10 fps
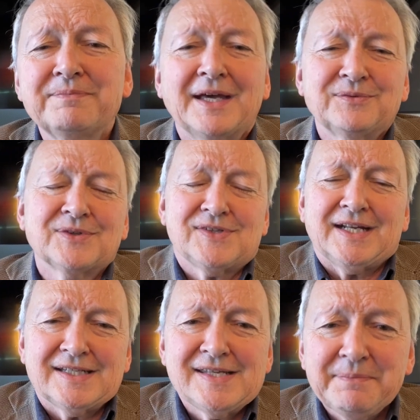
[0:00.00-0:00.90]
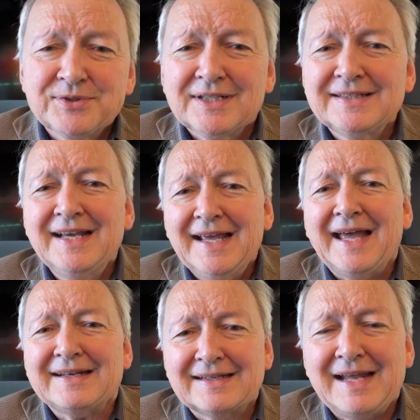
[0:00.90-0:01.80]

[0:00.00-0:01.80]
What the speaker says: That was an exception, and it